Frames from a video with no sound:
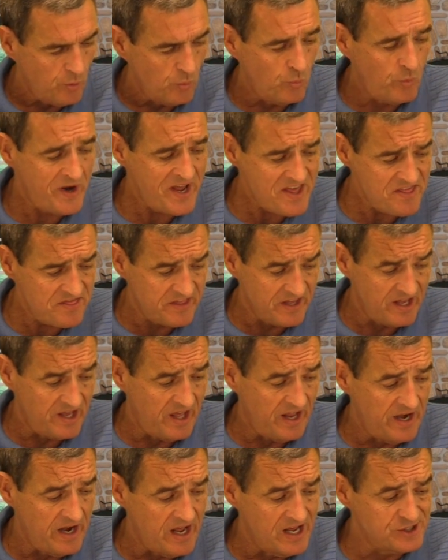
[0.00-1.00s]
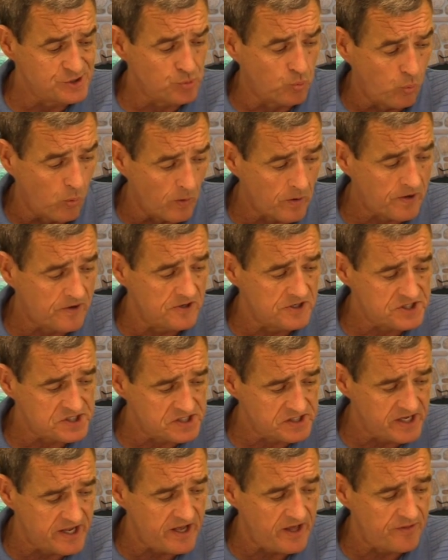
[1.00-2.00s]
We then, as workers
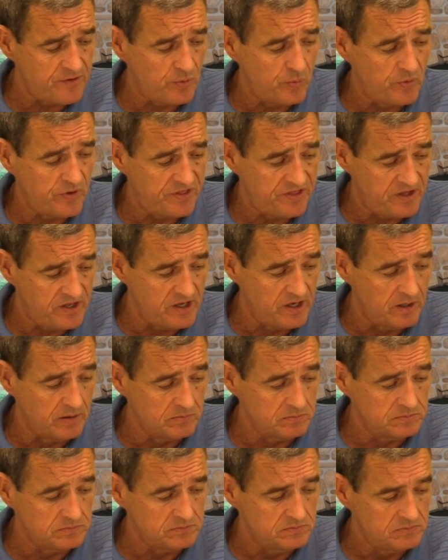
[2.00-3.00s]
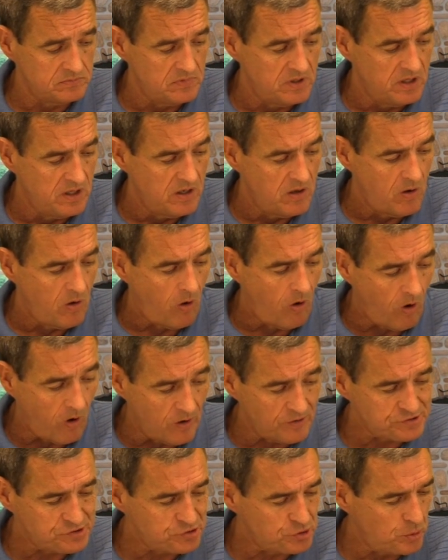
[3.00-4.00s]
together with him,
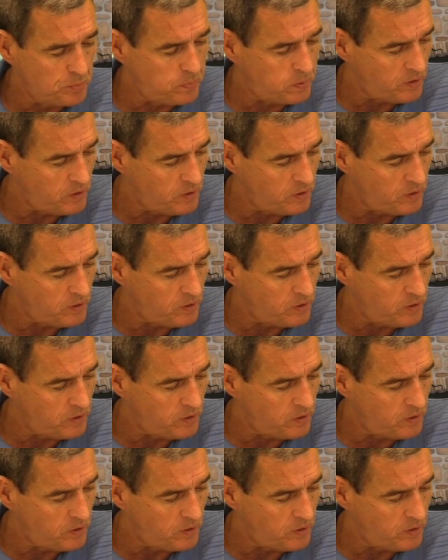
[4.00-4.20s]
also